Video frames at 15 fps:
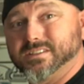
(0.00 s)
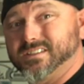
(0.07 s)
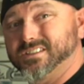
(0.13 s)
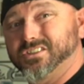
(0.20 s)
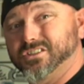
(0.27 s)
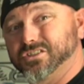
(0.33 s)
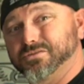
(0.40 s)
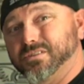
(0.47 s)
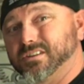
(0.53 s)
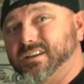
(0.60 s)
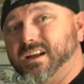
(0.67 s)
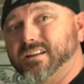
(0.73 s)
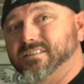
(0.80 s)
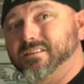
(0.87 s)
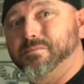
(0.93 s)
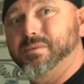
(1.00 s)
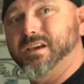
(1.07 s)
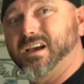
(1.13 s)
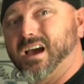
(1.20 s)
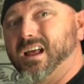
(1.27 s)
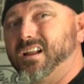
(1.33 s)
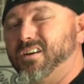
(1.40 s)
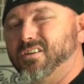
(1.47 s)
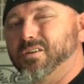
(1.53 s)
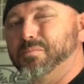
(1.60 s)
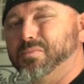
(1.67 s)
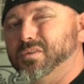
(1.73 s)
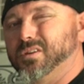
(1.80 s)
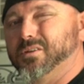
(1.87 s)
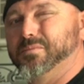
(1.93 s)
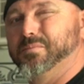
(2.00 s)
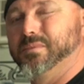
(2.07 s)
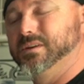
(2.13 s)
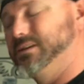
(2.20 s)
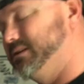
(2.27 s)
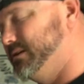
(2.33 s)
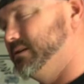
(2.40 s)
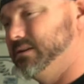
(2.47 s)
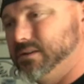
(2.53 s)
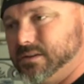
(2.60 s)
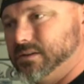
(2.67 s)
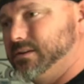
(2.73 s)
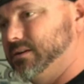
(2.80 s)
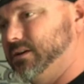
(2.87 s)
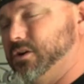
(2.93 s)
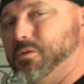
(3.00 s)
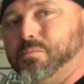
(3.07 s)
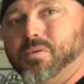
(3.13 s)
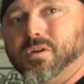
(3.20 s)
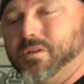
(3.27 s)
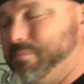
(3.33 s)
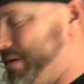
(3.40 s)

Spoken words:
this is shrunk down, it's gonna be kind of hard to pull them, pull them